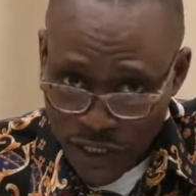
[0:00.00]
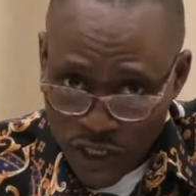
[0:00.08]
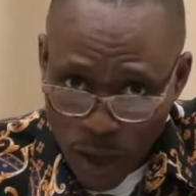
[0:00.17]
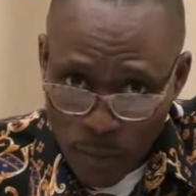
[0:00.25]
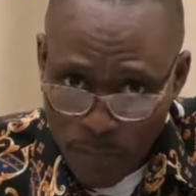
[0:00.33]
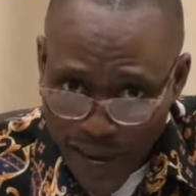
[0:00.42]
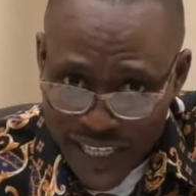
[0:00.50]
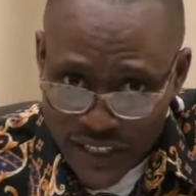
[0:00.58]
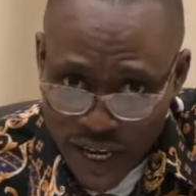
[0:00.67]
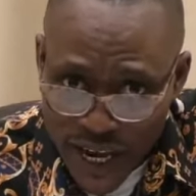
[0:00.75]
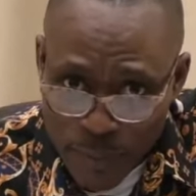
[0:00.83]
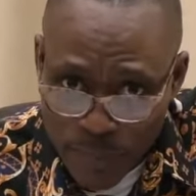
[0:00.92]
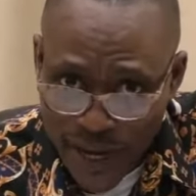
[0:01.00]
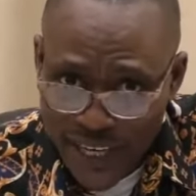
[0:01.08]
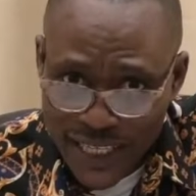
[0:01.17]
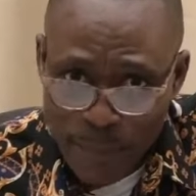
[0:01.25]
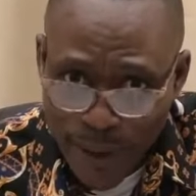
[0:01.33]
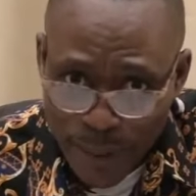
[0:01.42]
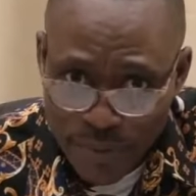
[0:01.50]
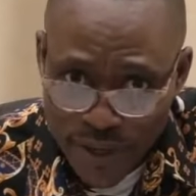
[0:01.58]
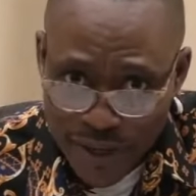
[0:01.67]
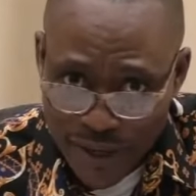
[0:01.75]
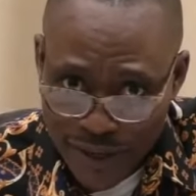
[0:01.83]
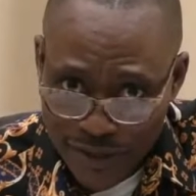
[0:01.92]
Your bae is not a bae, it's a
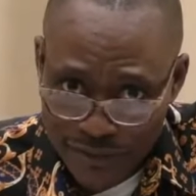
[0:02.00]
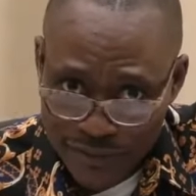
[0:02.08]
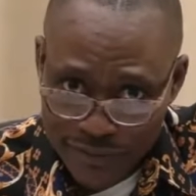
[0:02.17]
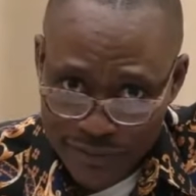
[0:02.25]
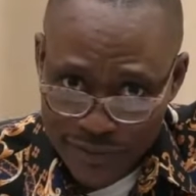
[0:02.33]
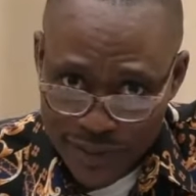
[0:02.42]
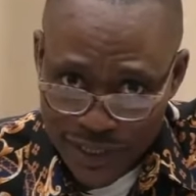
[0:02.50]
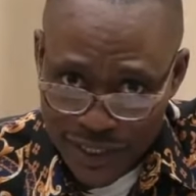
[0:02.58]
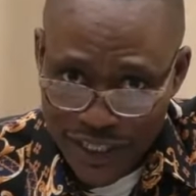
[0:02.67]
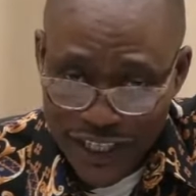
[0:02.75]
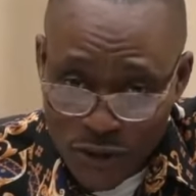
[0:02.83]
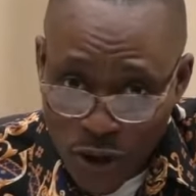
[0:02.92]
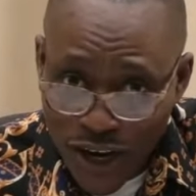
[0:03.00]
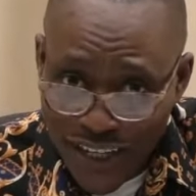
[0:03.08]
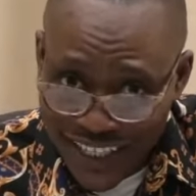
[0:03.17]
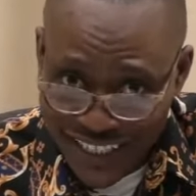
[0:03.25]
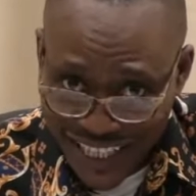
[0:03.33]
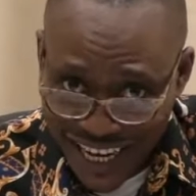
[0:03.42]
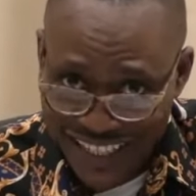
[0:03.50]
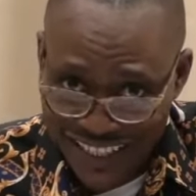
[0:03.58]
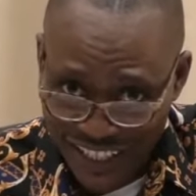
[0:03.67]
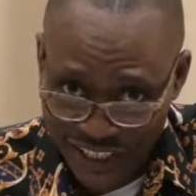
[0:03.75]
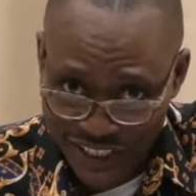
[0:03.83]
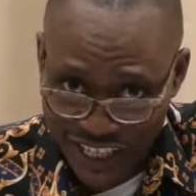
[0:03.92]
baby. You need to understand
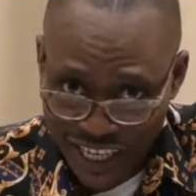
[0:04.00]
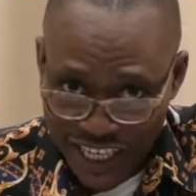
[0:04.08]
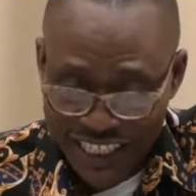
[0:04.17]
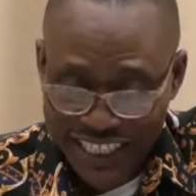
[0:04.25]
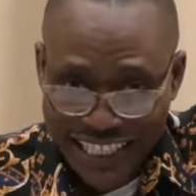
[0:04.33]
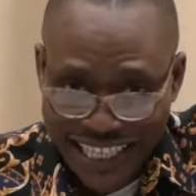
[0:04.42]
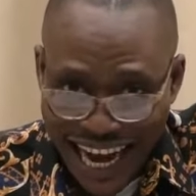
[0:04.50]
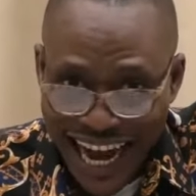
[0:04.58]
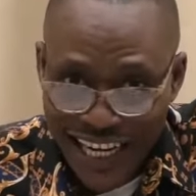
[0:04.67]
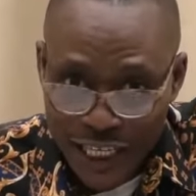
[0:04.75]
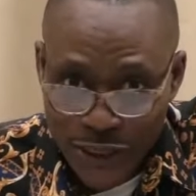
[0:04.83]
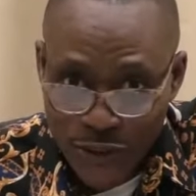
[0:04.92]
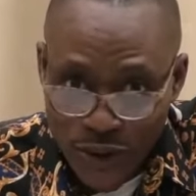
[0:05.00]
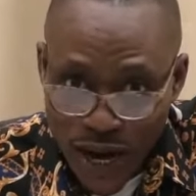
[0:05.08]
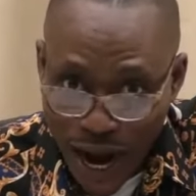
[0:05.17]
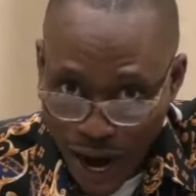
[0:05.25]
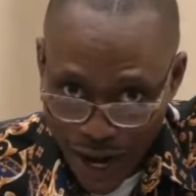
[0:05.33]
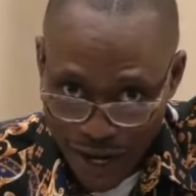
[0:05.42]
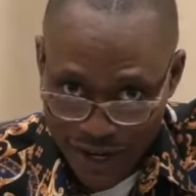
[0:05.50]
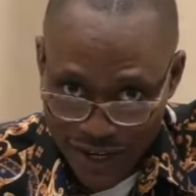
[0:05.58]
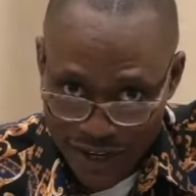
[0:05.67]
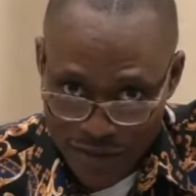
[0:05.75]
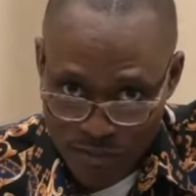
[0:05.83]
this. Scan through her